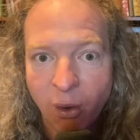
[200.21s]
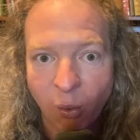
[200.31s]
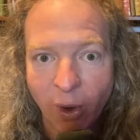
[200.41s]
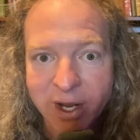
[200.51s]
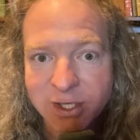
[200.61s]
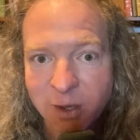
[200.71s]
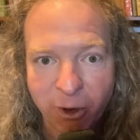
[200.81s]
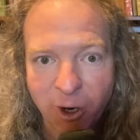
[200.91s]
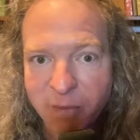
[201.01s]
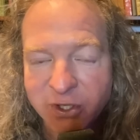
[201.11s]
What is the
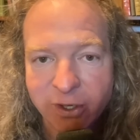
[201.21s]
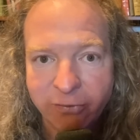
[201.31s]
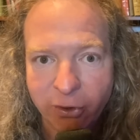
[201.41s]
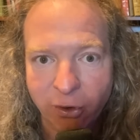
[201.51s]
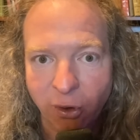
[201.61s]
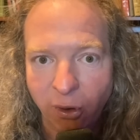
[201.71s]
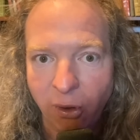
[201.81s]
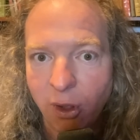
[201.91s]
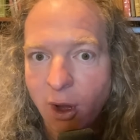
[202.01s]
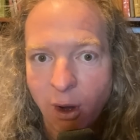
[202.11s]
purpose of your
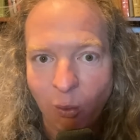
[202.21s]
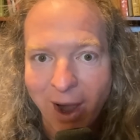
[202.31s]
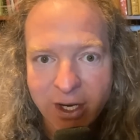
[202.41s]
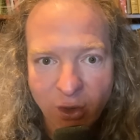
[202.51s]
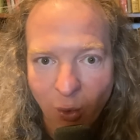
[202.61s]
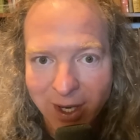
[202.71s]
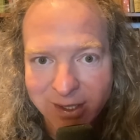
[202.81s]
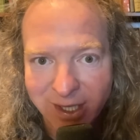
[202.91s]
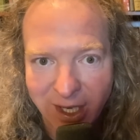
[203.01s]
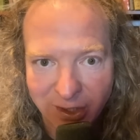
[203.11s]
goal? Why do you want
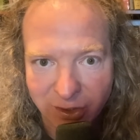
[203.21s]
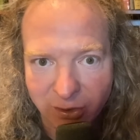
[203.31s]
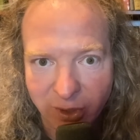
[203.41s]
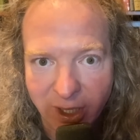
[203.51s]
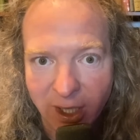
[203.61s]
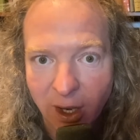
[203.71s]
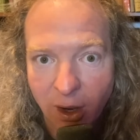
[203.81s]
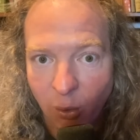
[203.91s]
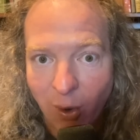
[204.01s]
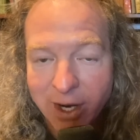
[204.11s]
to get a degree?
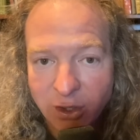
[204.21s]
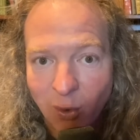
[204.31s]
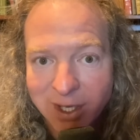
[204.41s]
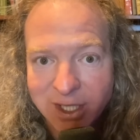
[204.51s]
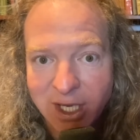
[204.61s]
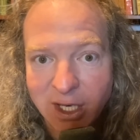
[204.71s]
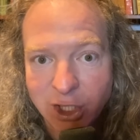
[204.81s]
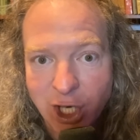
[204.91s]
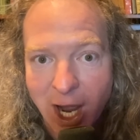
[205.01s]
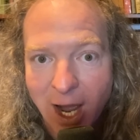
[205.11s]
Why do you want to get a
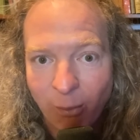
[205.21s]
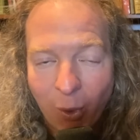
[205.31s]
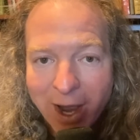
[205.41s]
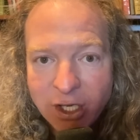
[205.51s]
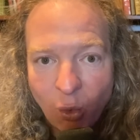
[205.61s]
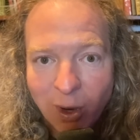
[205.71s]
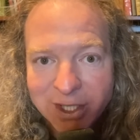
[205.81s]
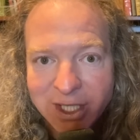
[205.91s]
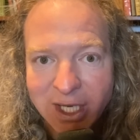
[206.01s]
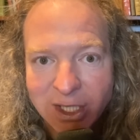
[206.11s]
job? Why do you
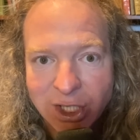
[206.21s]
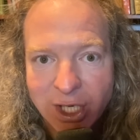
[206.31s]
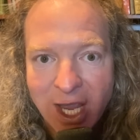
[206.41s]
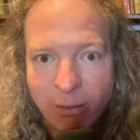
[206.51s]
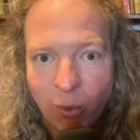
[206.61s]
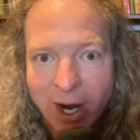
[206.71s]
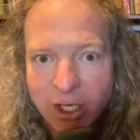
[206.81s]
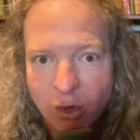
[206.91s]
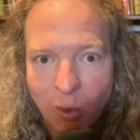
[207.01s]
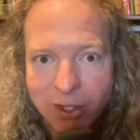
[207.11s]
want to get in shape? Why
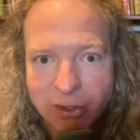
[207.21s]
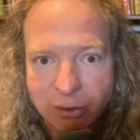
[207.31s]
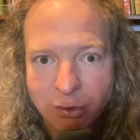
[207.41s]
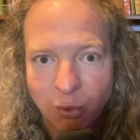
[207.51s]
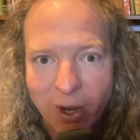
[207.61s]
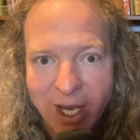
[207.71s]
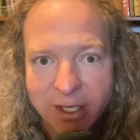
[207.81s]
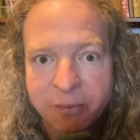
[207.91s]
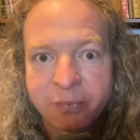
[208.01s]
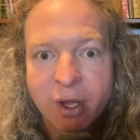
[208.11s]
do you want to lose
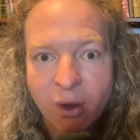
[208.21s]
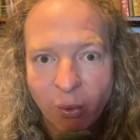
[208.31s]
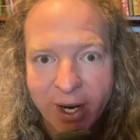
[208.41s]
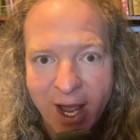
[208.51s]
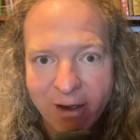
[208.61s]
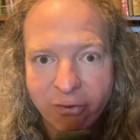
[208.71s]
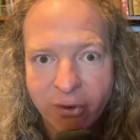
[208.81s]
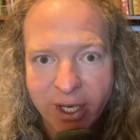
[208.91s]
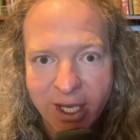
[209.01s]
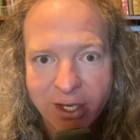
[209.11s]
weight?
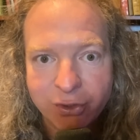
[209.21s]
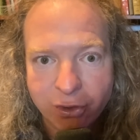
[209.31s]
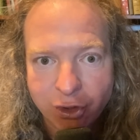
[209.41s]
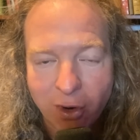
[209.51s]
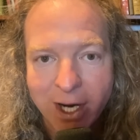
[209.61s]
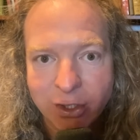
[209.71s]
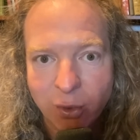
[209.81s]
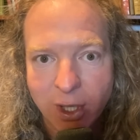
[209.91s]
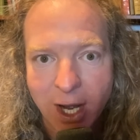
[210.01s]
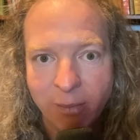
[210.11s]
Whatever it is you're trying
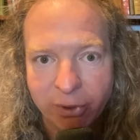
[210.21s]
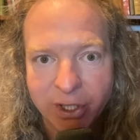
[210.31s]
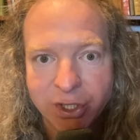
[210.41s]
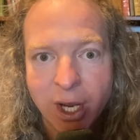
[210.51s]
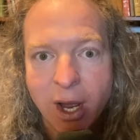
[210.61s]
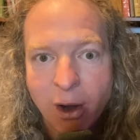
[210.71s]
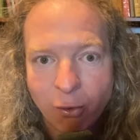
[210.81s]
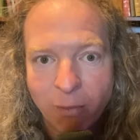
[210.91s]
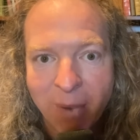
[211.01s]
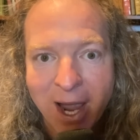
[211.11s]
to accomplish,
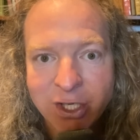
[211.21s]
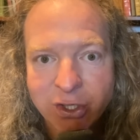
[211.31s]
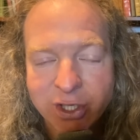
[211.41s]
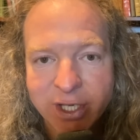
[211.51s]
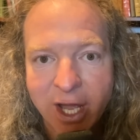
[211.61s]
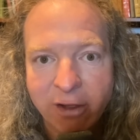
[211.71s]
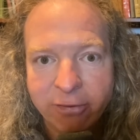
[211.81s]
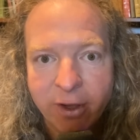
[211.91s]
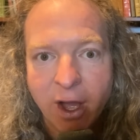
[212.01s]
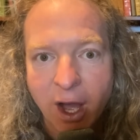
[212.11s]
remind
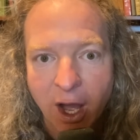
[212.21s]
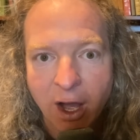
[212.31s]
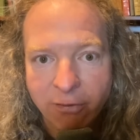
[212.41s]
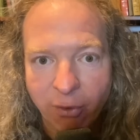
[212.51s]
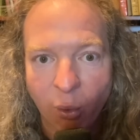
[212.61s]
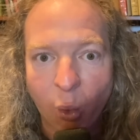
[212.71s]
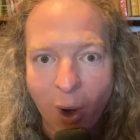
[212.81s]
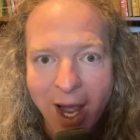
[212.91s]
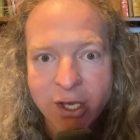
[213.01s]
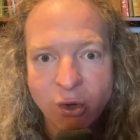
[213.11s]
yourself of
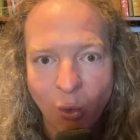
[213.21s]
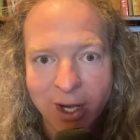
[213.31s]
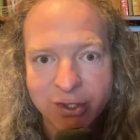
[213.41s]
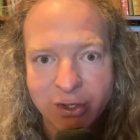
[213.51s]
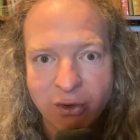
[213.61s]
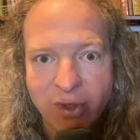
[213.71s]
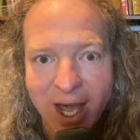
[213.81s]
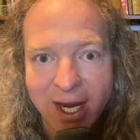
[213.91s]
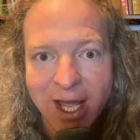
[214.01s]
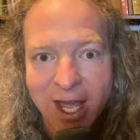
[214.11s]
why you want to do
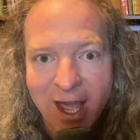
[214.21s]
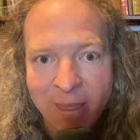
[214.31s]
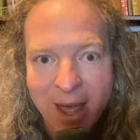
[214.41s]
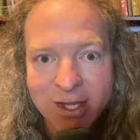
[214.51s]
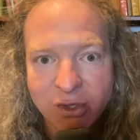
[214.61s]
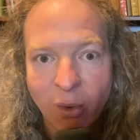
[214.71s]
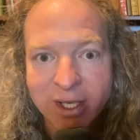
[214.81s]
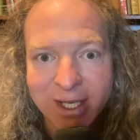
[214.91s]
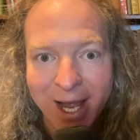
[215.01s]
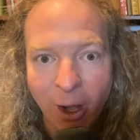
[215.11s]
that, and that's
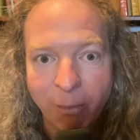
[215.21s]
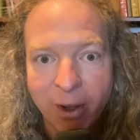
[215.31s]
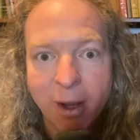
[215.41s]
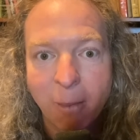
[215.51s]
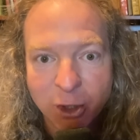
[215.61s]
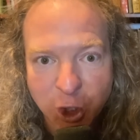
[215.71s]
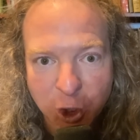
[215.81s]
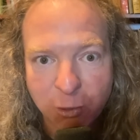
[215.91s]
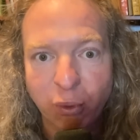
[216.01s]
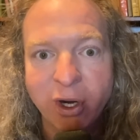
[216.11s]
going to help
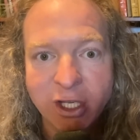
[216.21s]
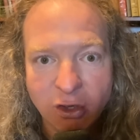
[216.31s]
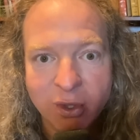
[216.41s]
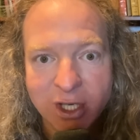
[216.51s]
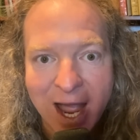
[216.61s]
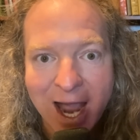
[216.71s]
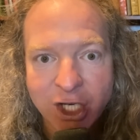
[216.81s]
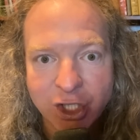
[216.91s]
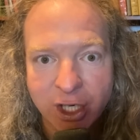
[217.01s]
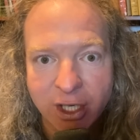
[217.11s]
spring you into
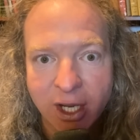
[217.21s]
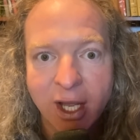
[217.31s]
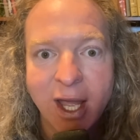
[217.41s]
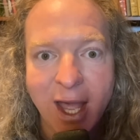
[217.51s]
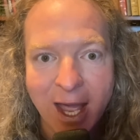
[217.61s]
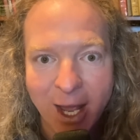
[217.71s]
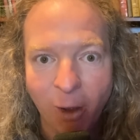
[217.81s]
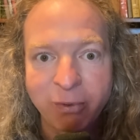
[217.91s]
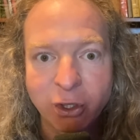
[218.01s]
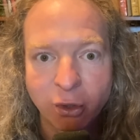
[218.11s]
action and
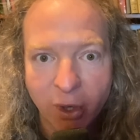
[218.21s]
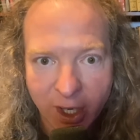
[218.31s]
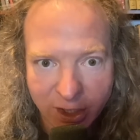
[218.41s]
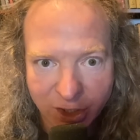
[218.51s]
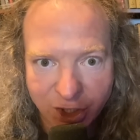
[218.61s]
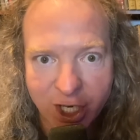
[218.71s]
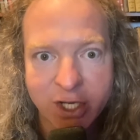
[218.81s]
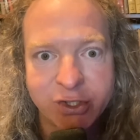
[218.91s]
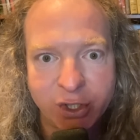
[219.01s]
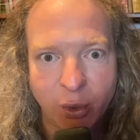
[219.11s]
help you
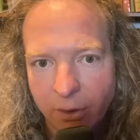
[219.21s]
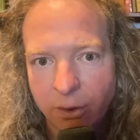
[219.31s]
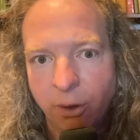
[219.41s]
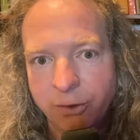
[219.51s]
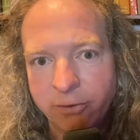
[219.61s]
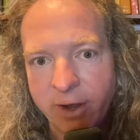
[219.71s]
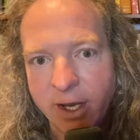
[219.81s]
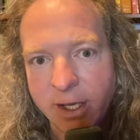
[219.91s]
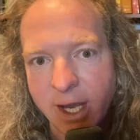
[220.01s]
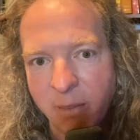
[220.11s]
just do it.
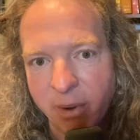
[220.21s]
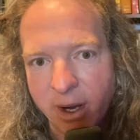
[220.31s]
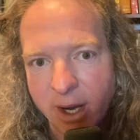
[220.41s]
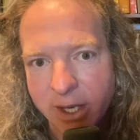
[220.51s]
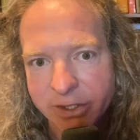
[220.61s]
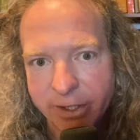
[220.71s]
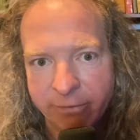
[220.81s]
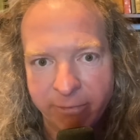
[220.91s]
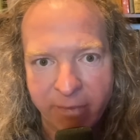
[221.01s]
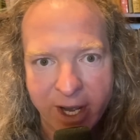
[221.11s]
Cultivating a
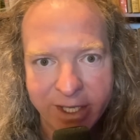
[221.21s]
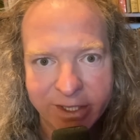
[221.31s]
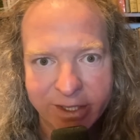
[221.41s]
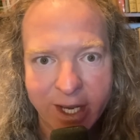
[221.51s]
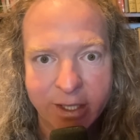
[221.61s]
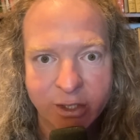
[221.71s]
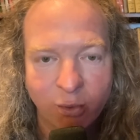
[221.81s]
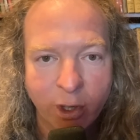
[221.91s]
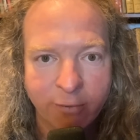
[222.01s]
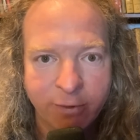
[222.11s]
positive mindset is
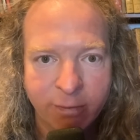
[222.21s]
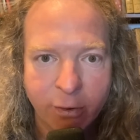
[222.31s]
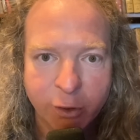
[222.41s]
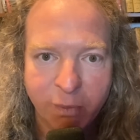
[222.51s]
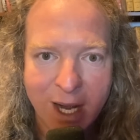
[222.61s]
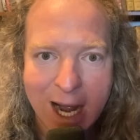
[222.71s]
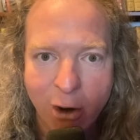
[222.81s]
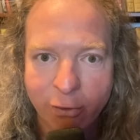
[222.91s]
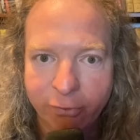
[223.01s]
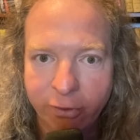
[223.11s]
one of the most
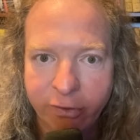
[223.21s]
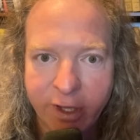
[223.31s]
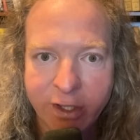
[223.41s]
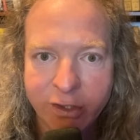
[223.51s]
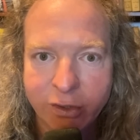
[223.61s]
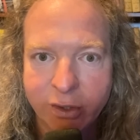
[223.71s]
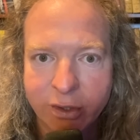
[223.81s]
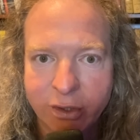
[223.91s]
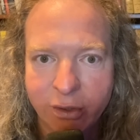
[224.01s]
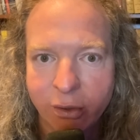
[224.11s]
powerful things you
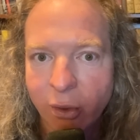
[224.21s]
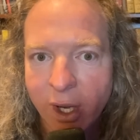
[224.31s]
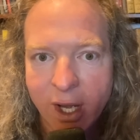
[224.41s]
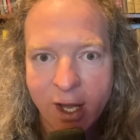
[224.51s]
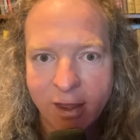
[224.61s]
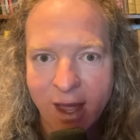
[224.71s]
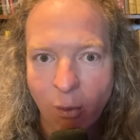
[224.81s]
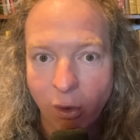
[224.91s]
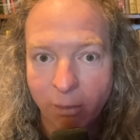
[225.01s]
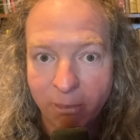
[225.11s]
can do that
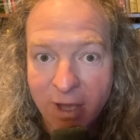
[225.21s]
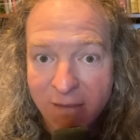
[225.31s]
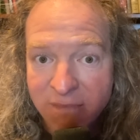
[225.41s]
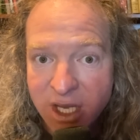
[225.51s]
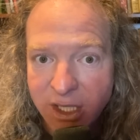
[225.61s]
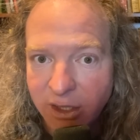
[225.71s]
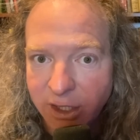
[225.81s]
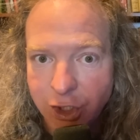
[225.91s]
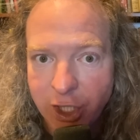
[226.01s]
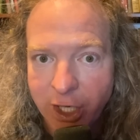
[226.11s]
will
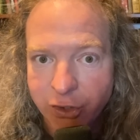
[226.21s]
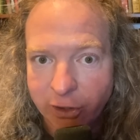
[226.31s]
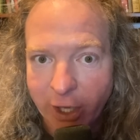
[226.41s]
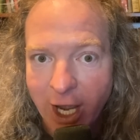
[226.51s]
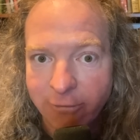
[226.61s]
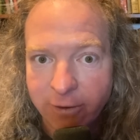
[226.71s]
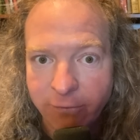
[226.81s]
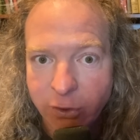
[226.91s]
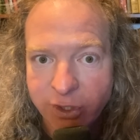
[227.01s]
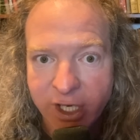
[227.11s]
immediately change your life
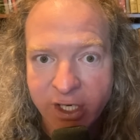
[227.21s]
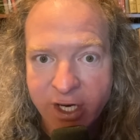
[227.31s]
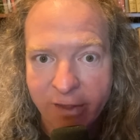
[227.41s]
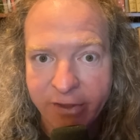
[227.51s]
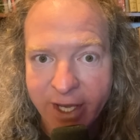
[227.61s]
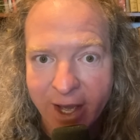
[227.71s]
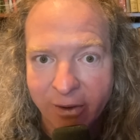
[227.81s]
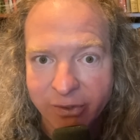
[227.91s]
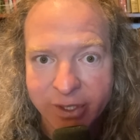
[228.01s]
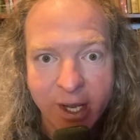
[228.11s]
if you did nothing
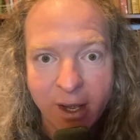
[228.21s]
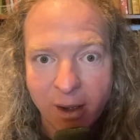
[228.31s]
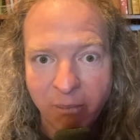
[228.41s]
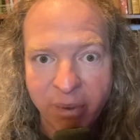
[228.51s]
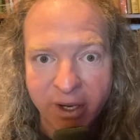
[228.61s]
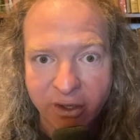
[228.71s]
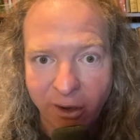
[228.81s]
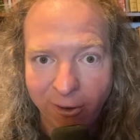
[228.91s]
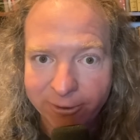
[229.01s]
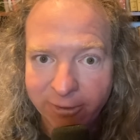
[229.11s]
else but
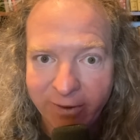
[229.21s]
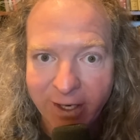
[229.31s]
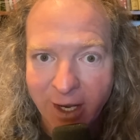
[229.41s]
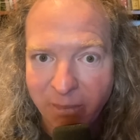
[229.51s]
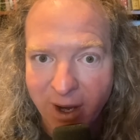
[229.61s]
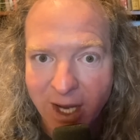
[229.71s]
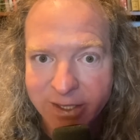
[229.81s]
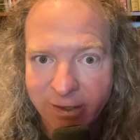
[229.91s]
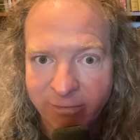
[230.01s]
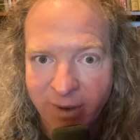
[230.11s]
cultivate a
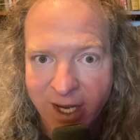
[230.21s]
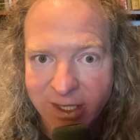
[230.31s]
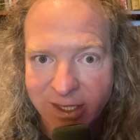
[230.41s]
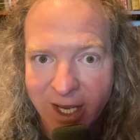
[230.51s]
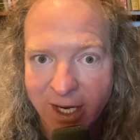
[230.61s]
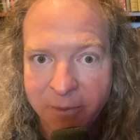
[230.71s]
positive mindset.